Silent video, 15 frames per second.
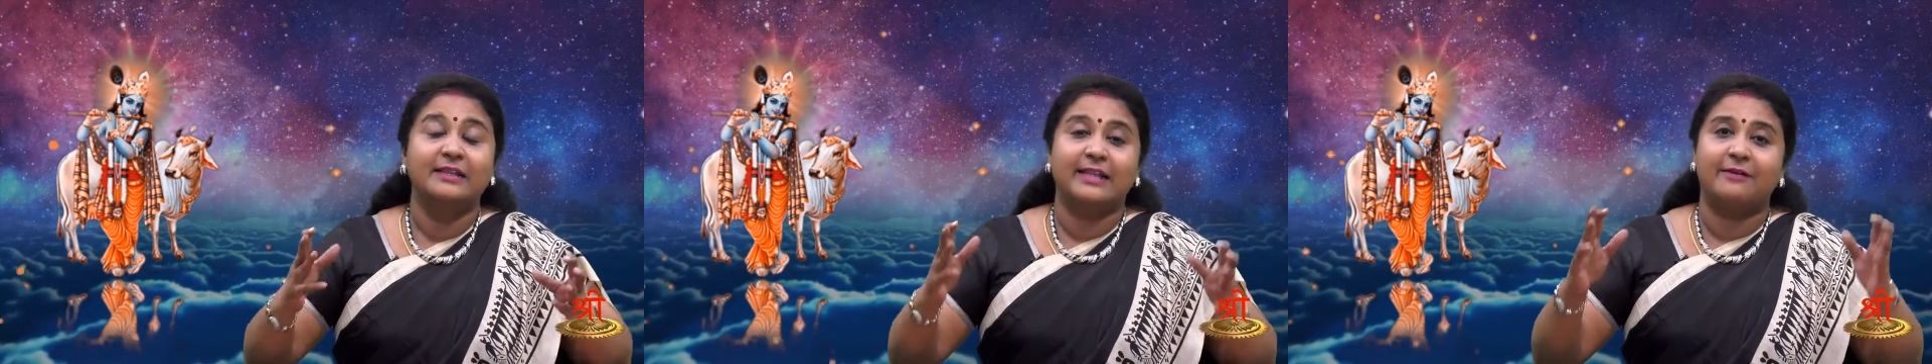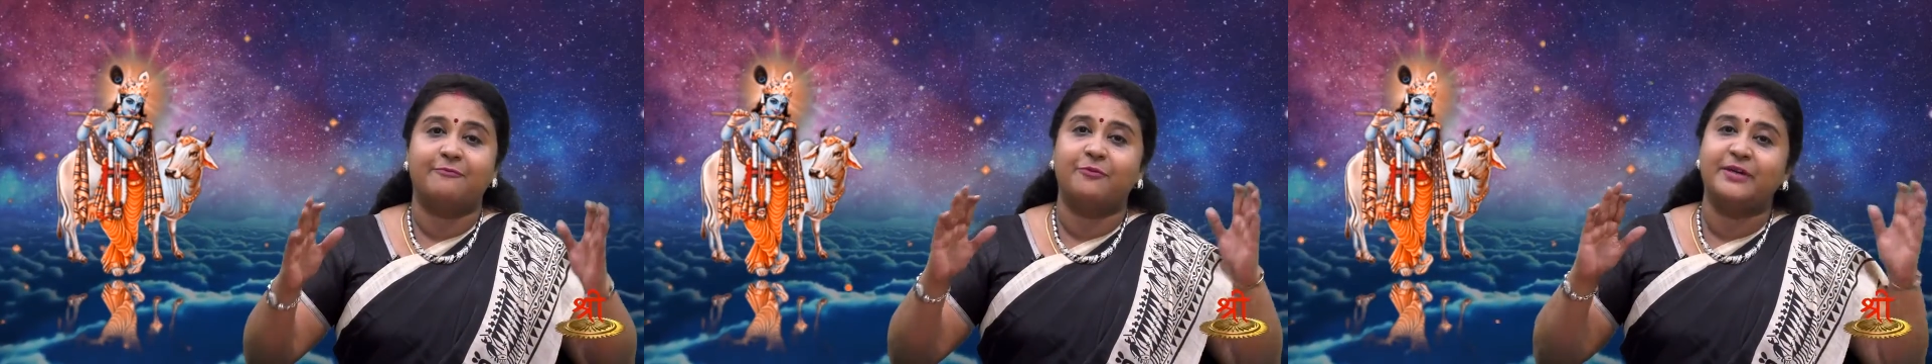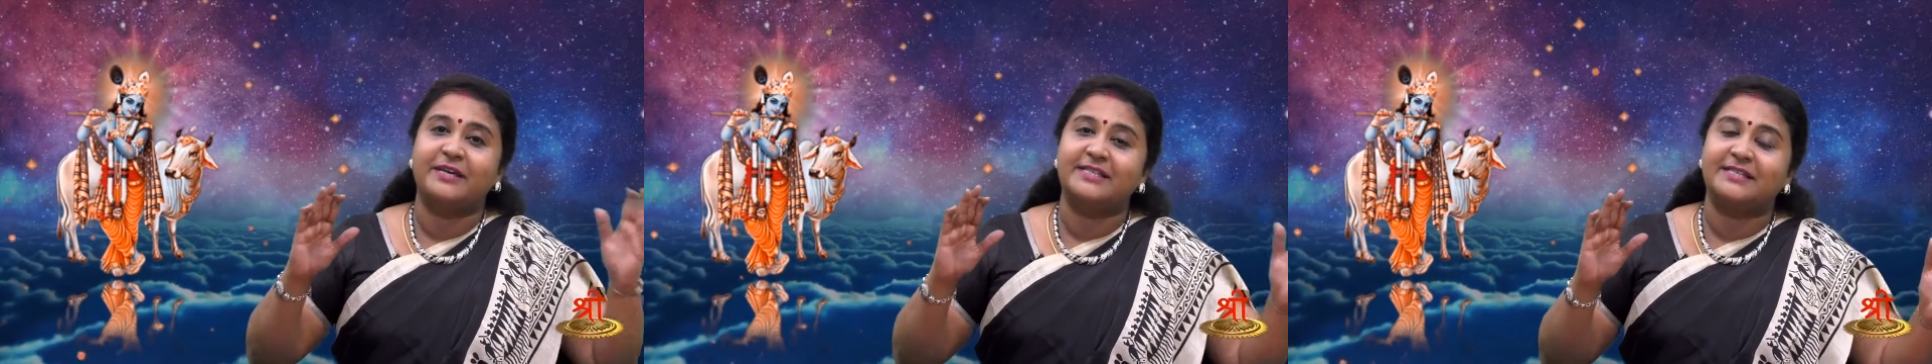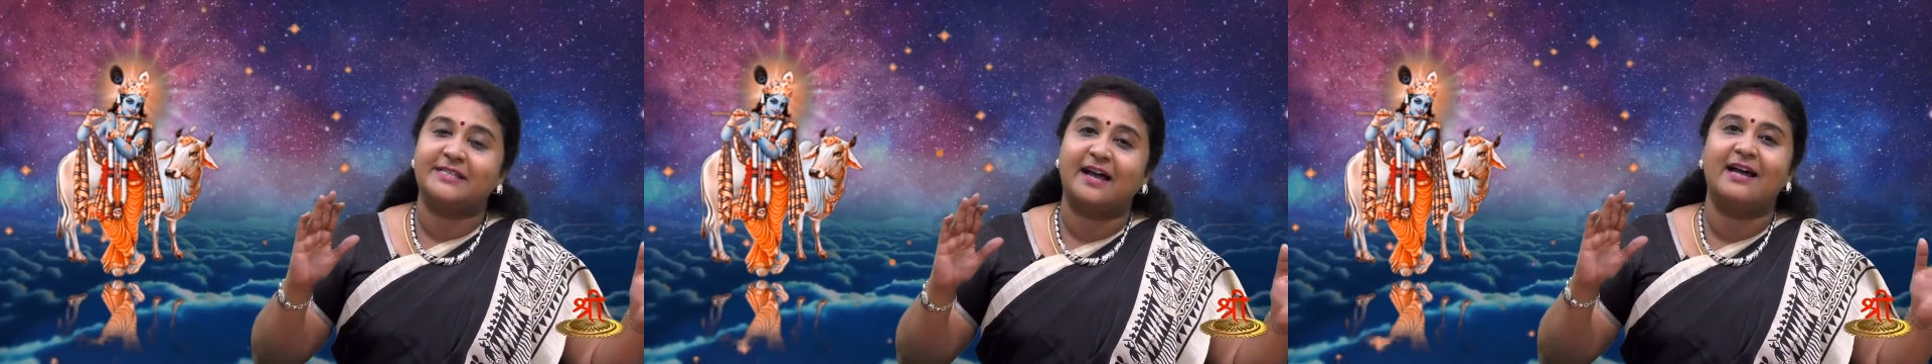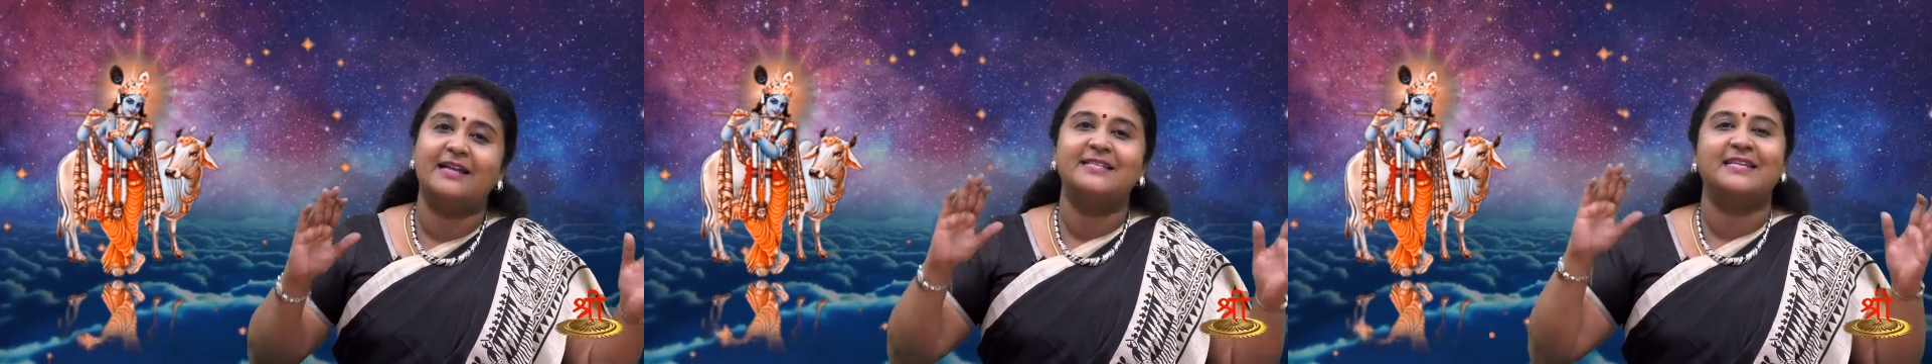Therefore he
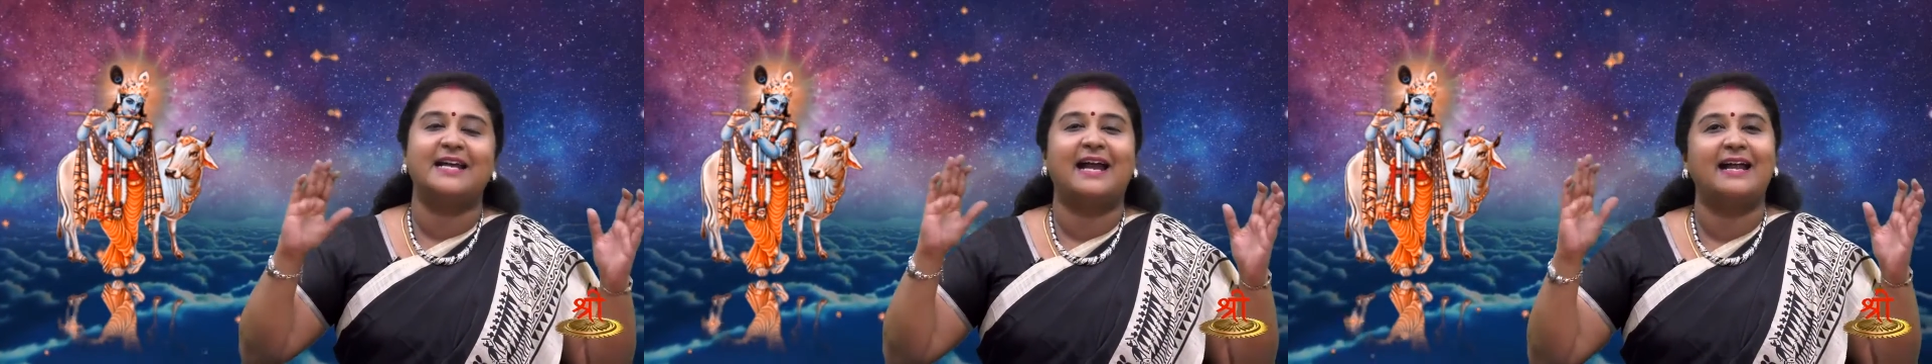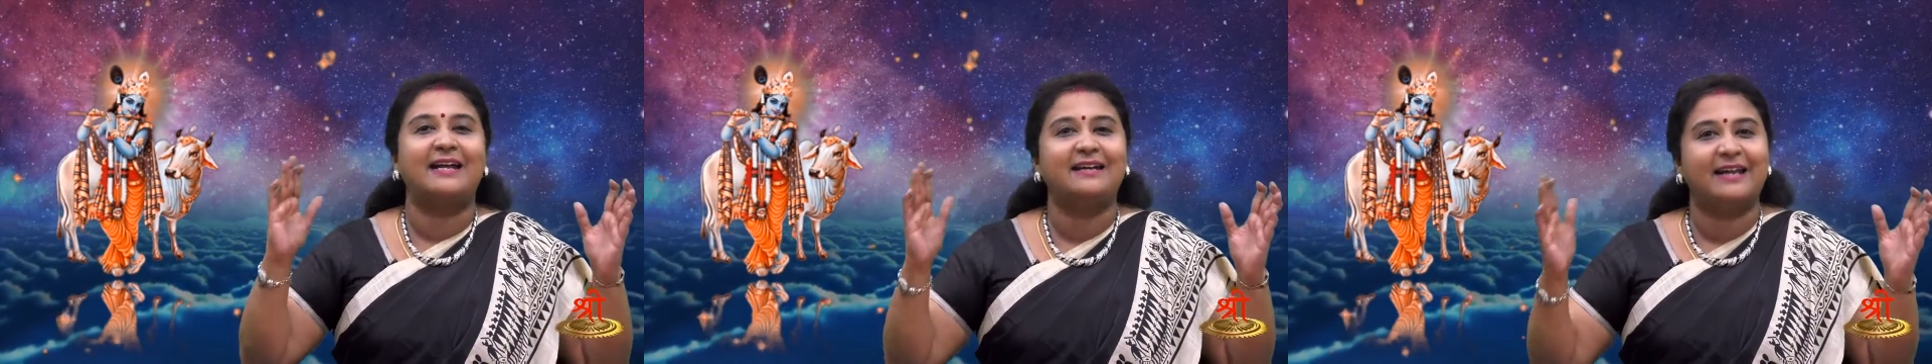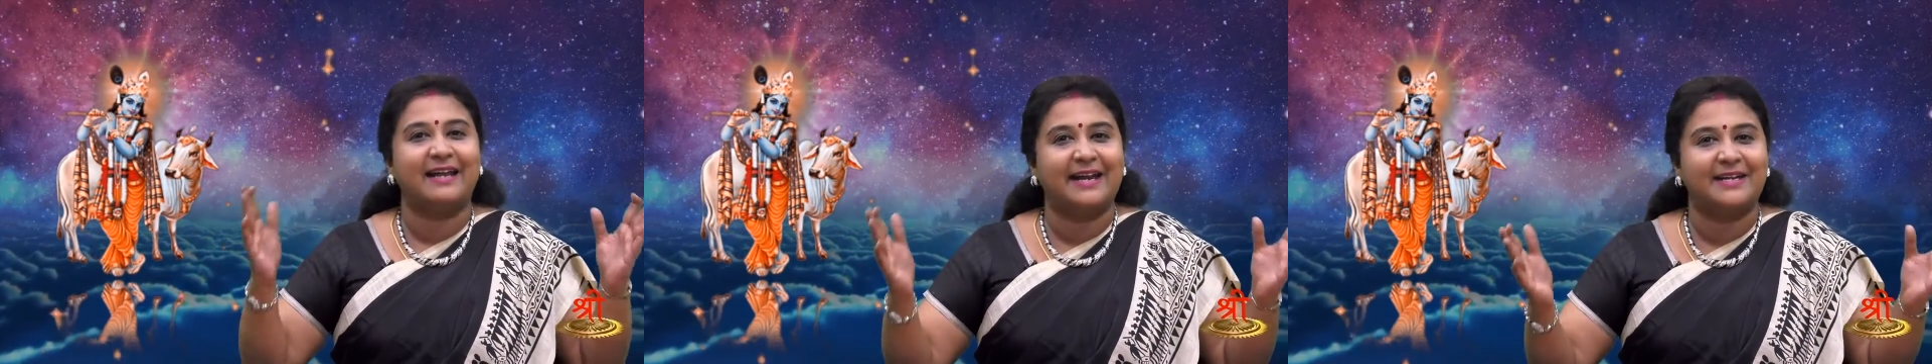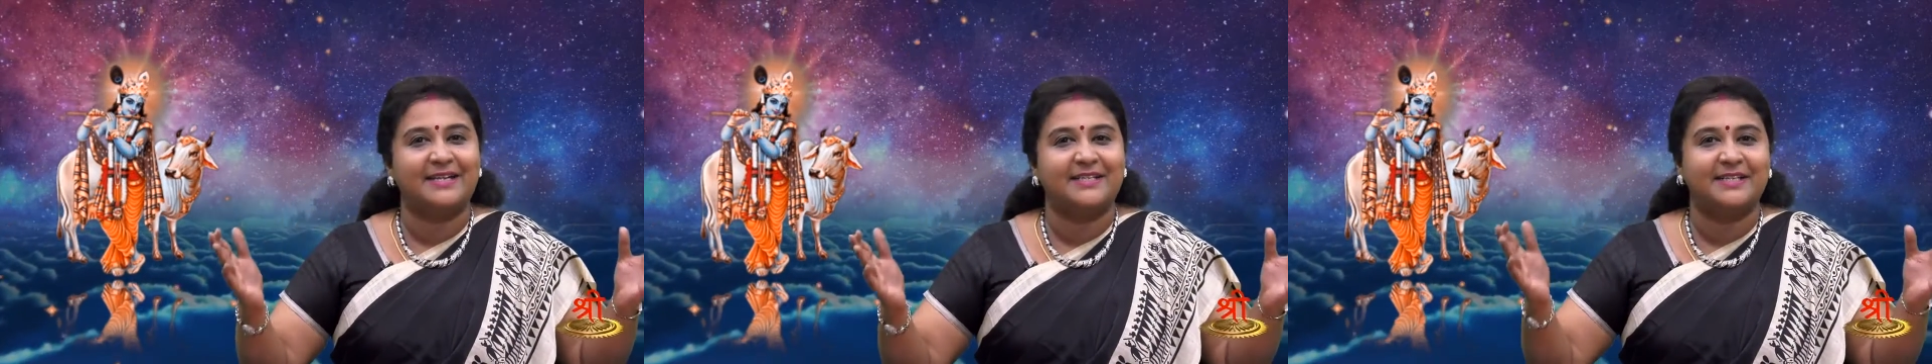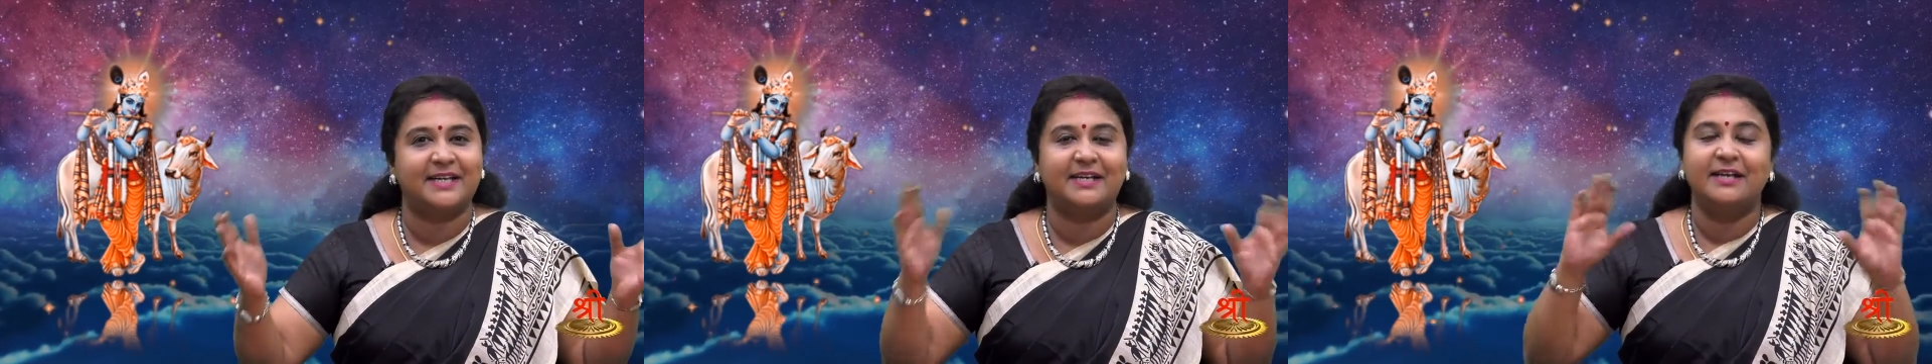starts and
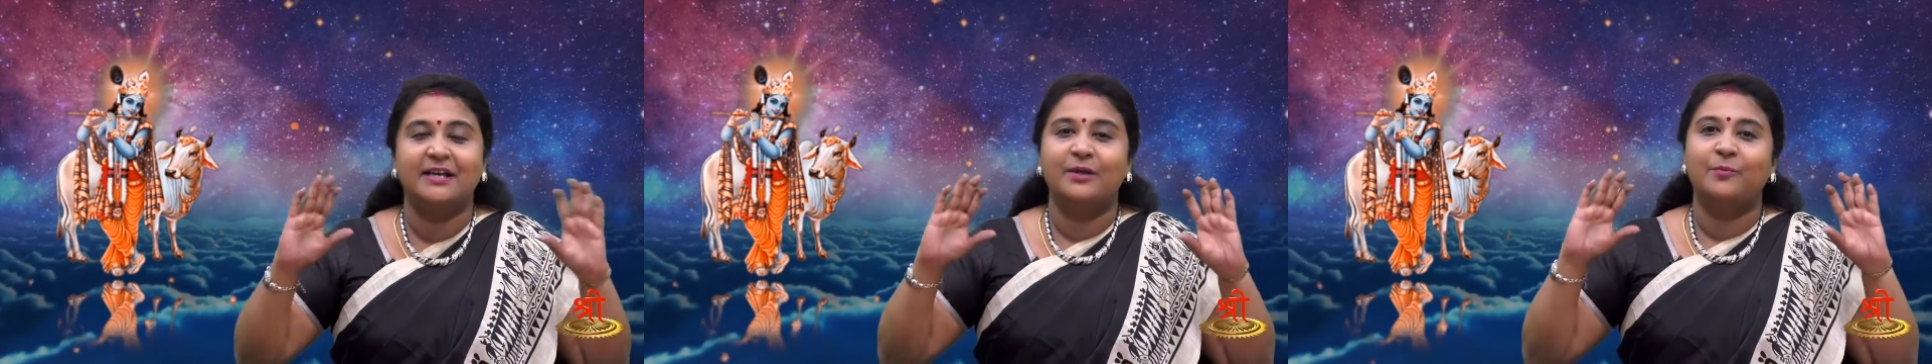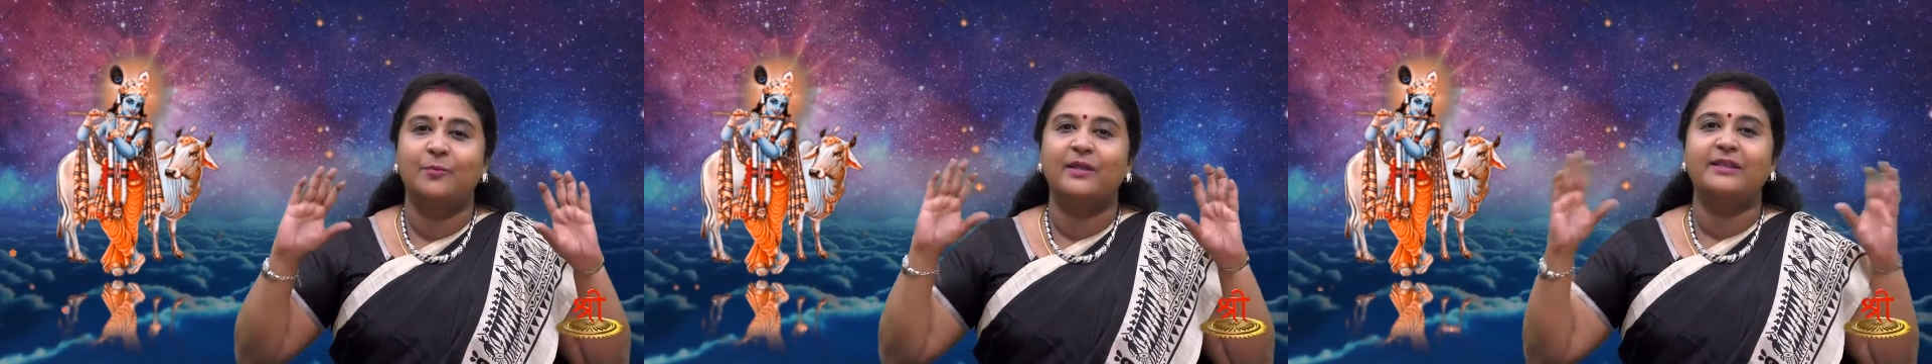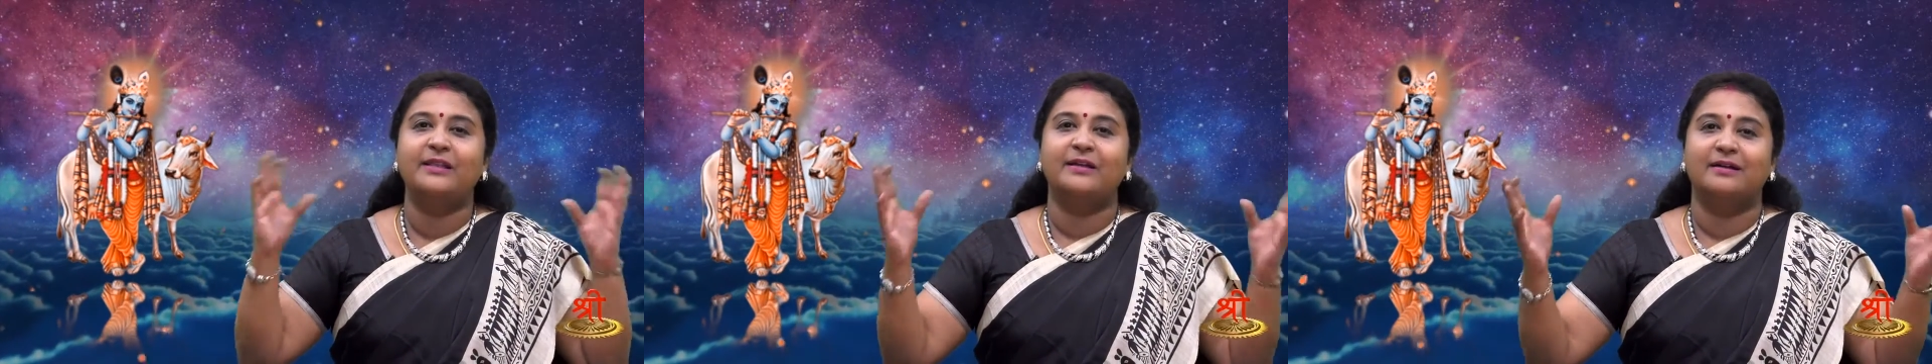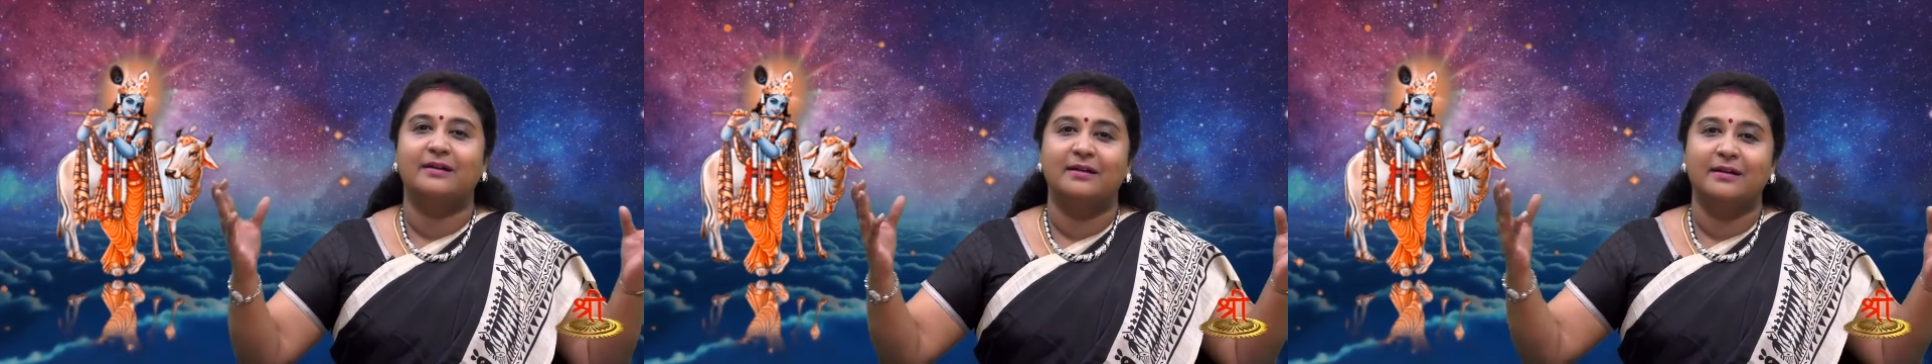ends it with,